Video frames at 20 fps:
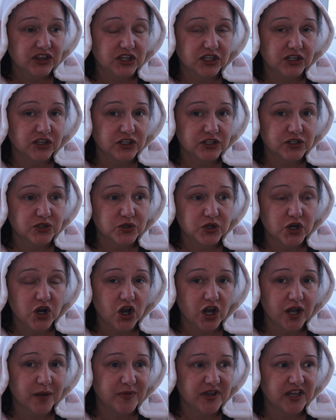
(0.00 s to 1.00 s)
the little
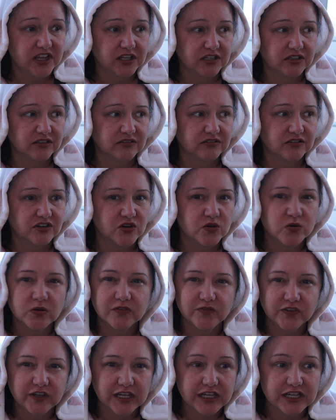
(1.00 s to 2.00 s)
comment
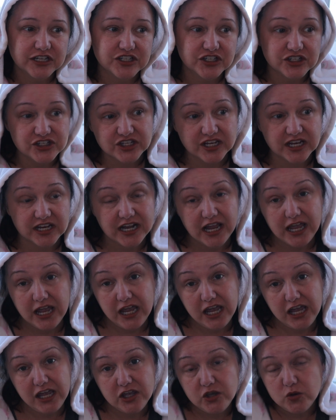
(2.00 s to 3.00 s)
notification saying,
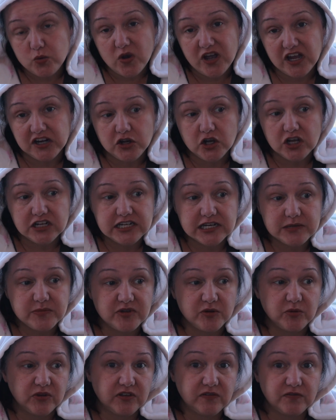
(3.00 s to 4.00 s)
hey, you won, contact
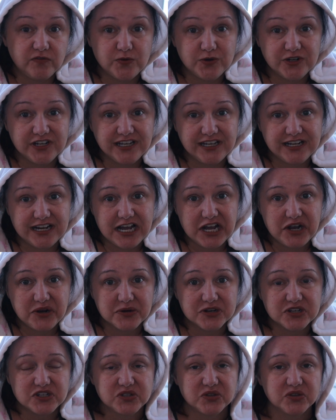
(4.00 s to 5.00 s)
me within 48 hours.